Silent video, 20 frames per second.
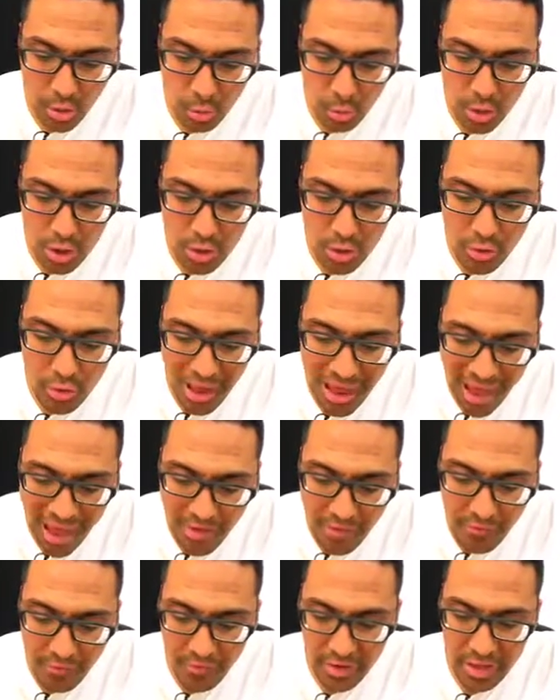When you
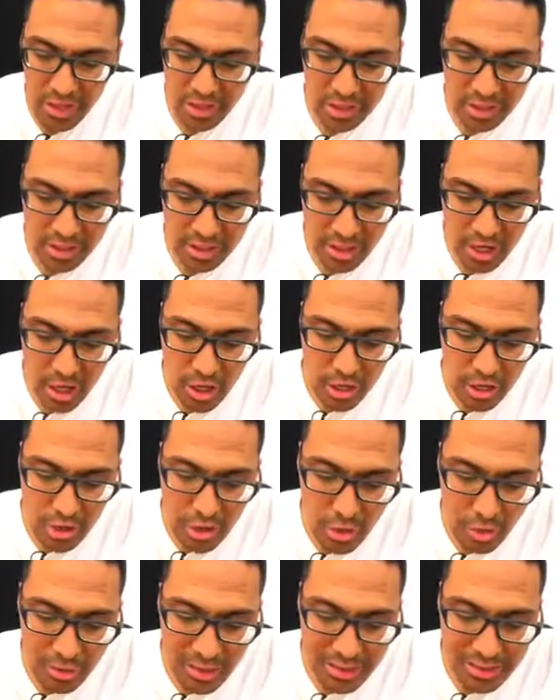have finished,
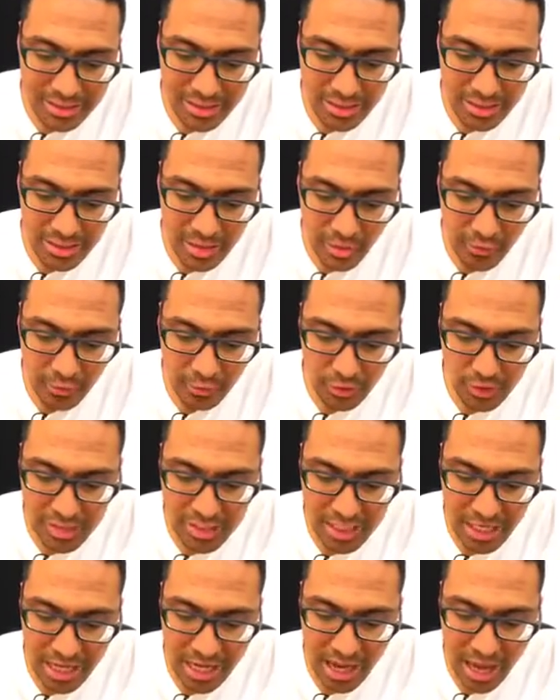notice the
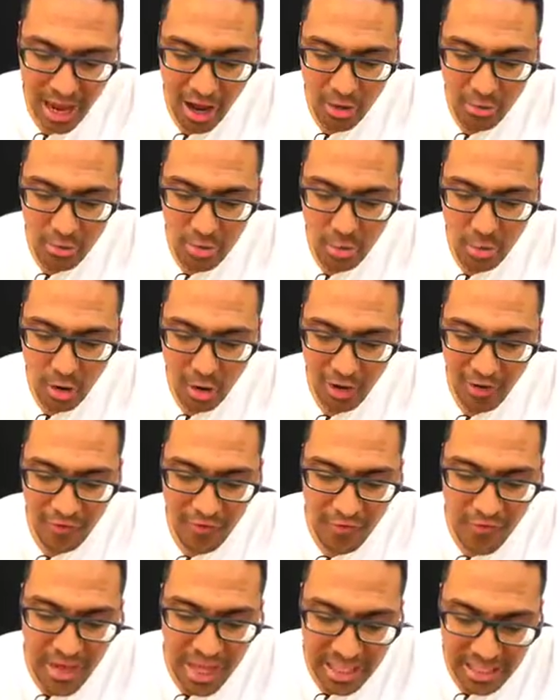difference in how you
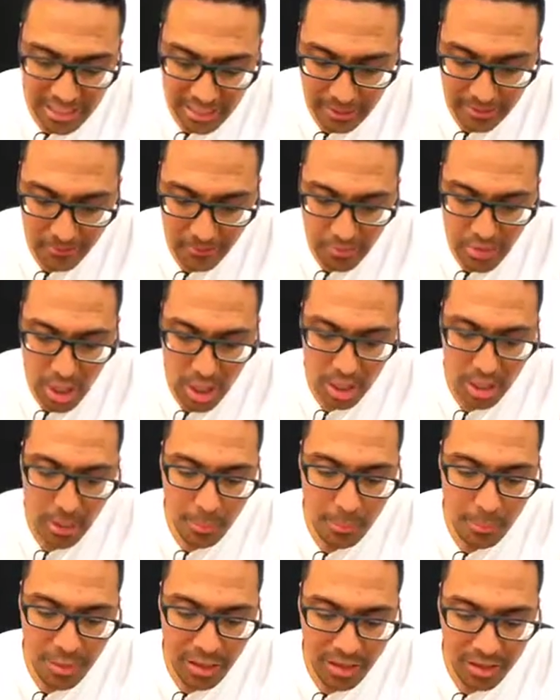are feeling
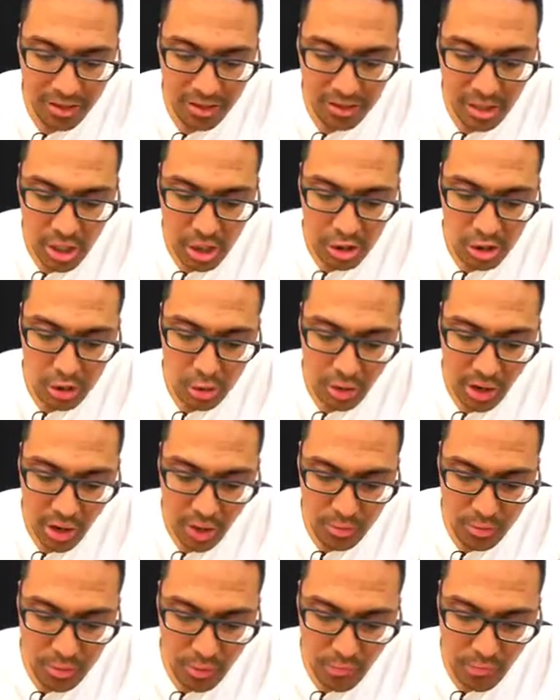compared to
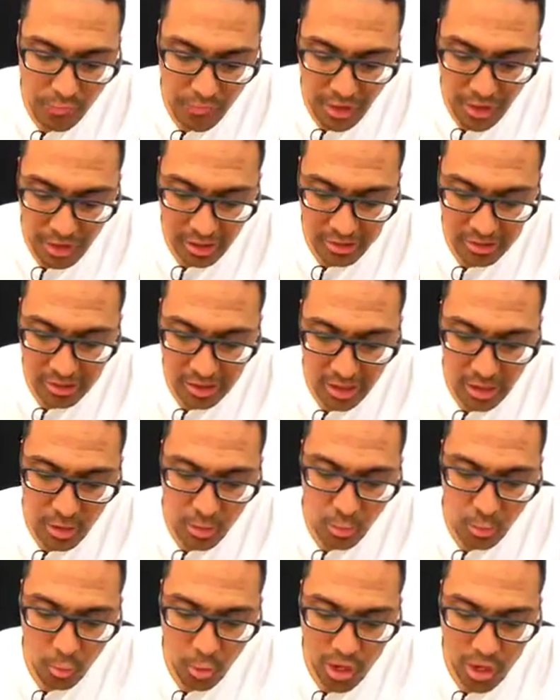how you felt
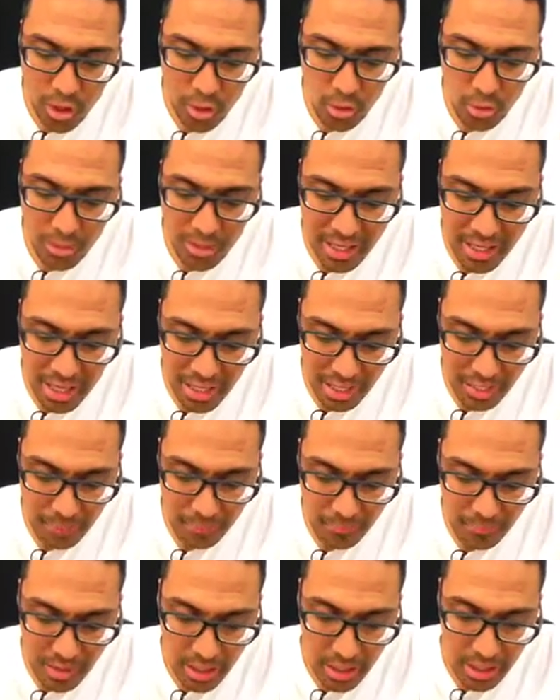when you
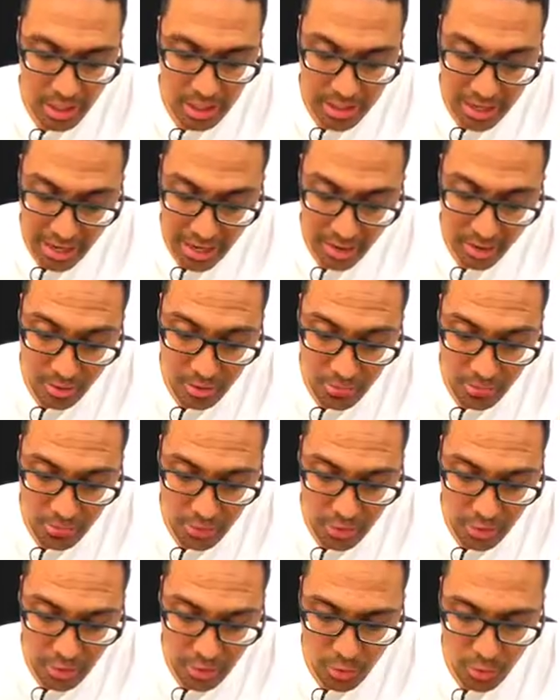began. Now,
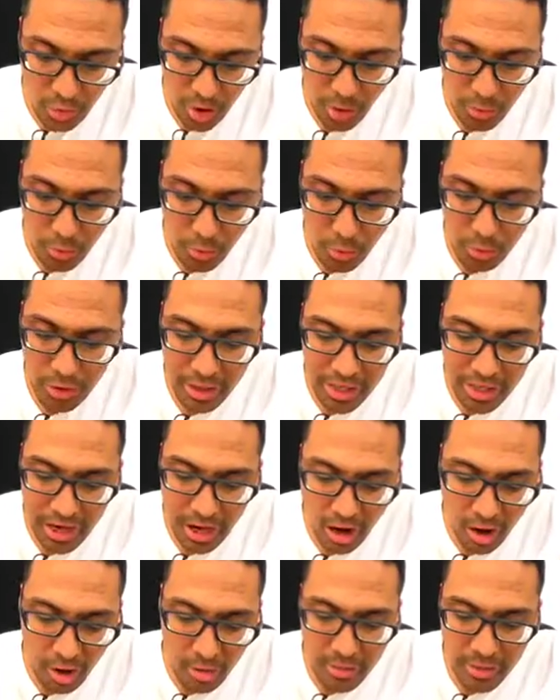you are more
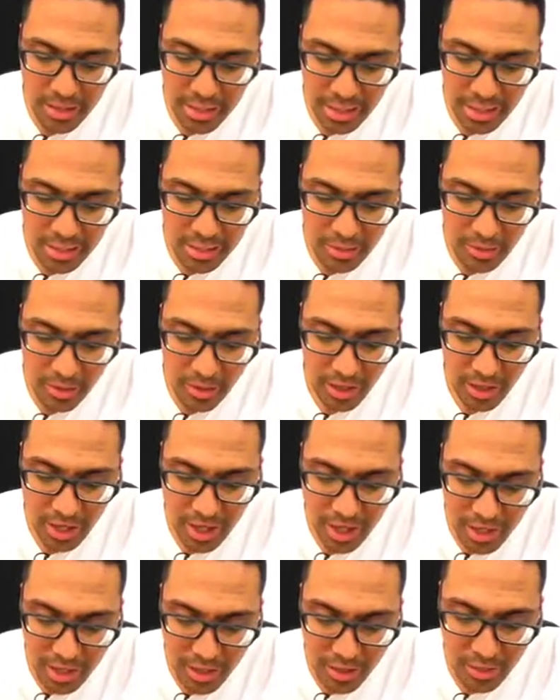in harmony
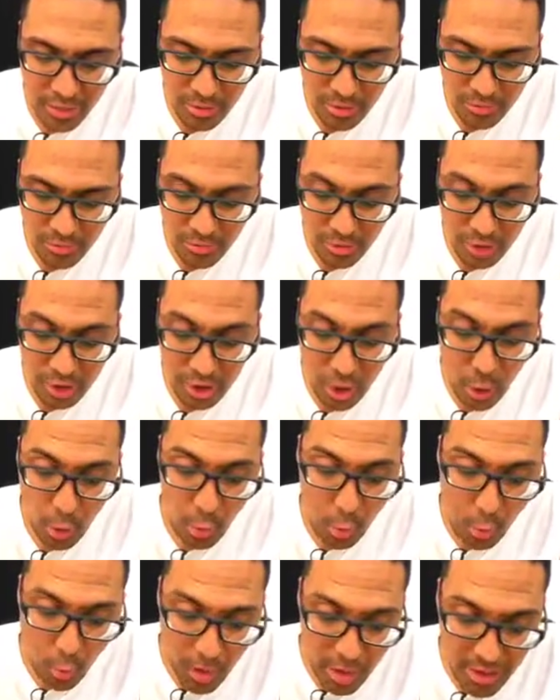in the universe,
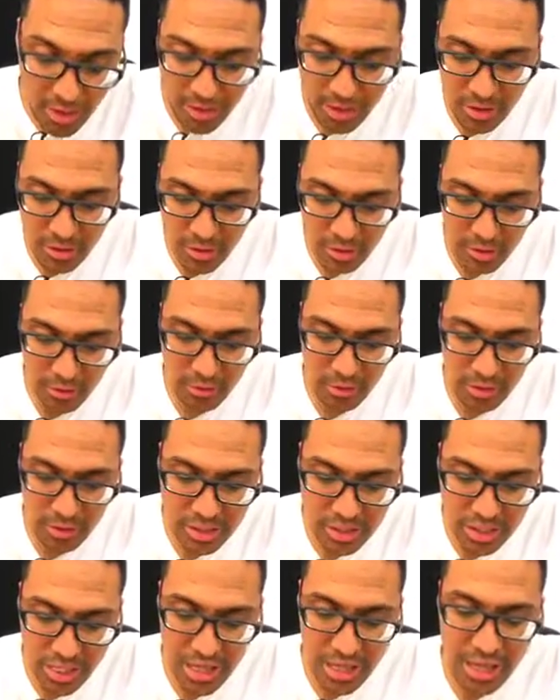with the
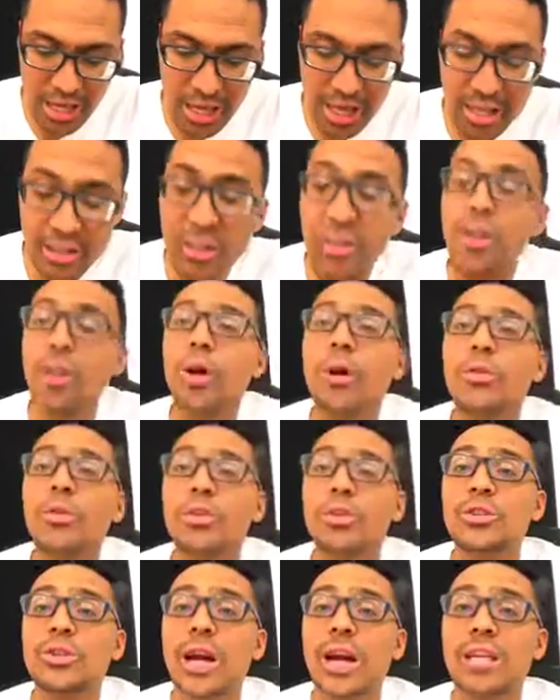universe, and the law
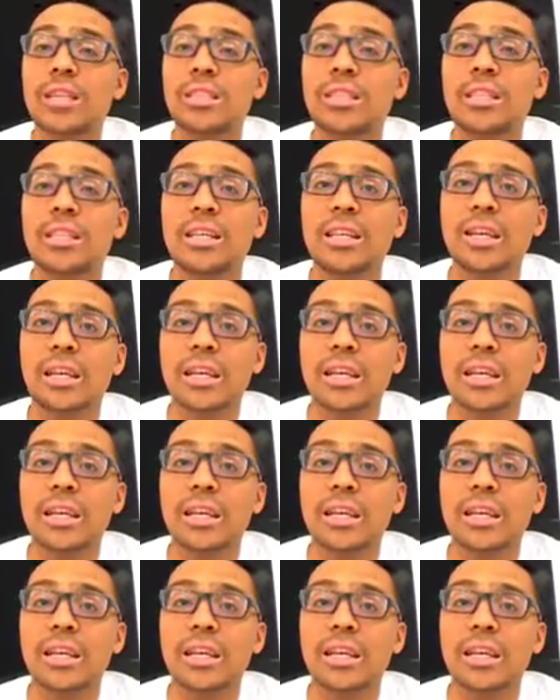of attraction.